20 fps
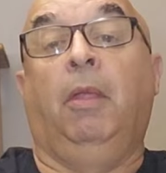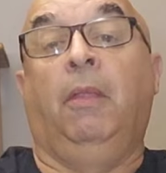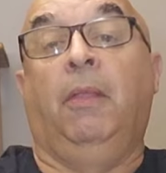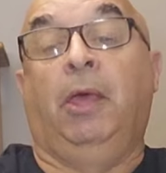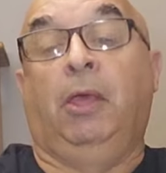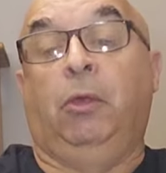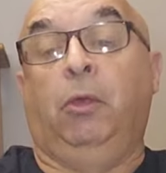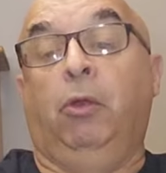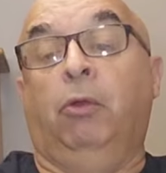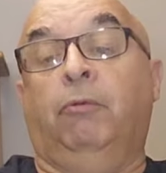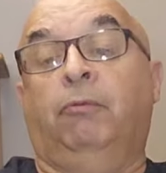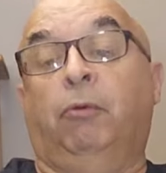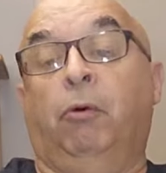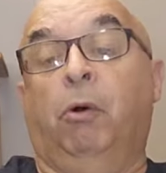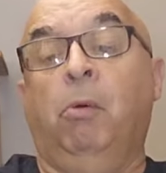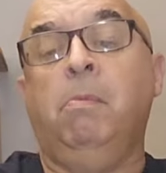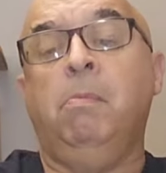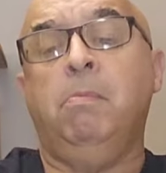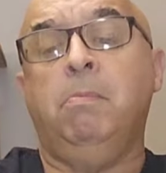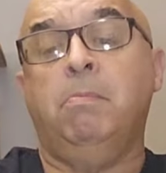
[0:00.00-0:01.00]
They're
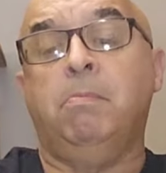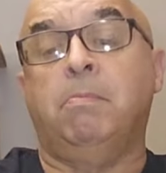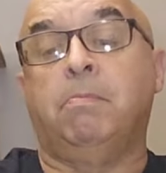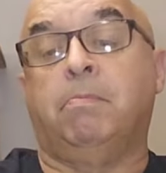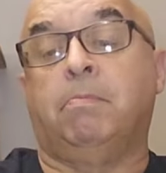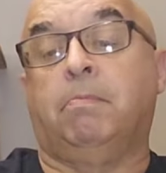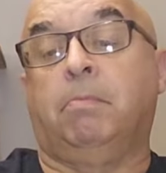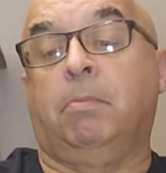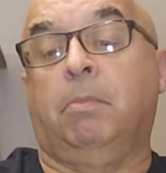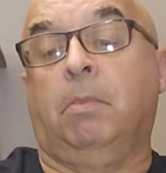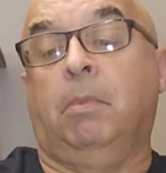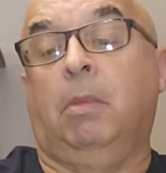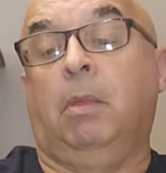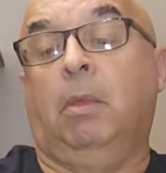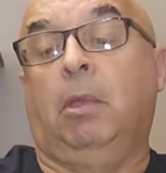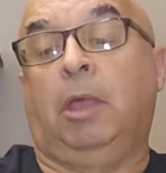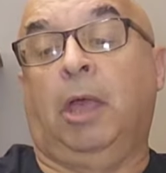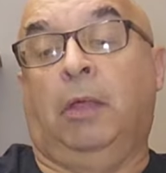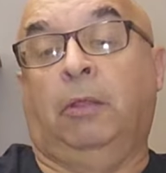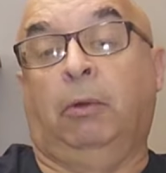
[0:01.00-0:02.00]
uniform,
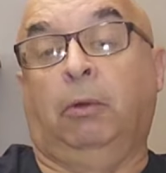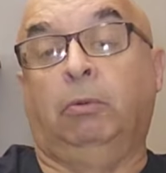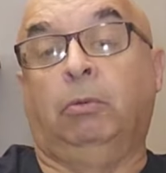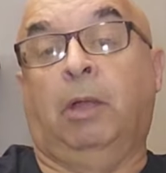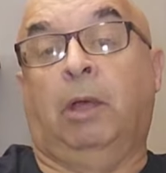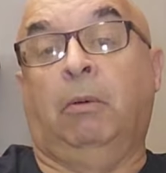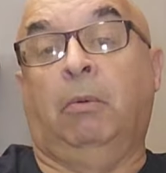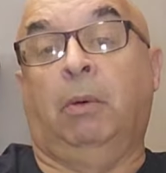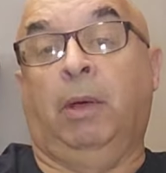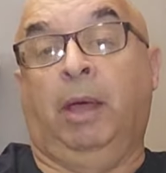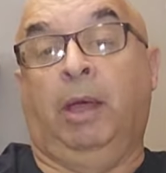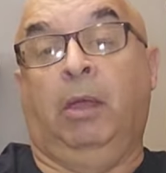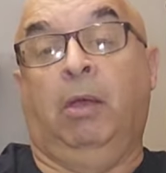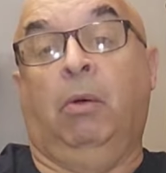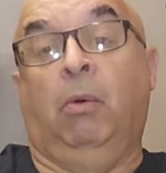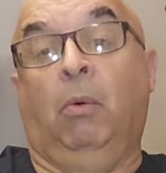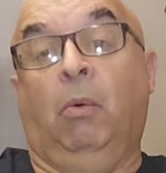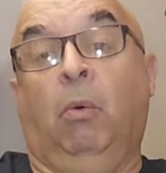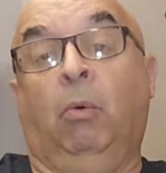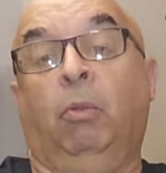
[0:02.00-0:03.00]
so they look that way
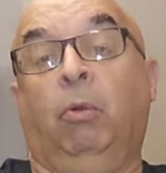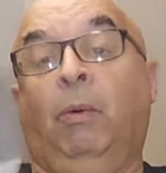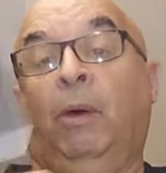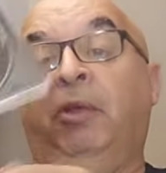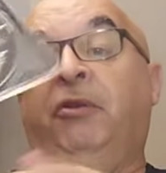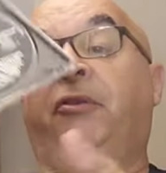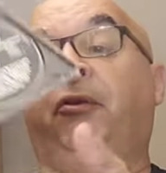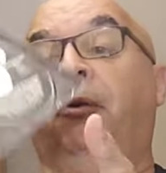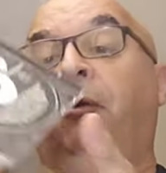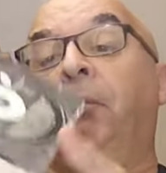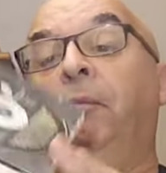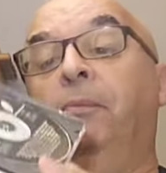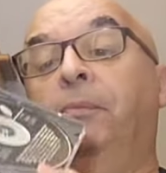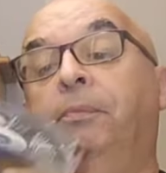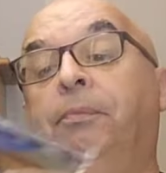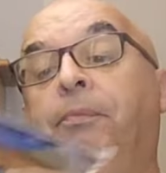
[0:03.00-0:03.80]
all the way through.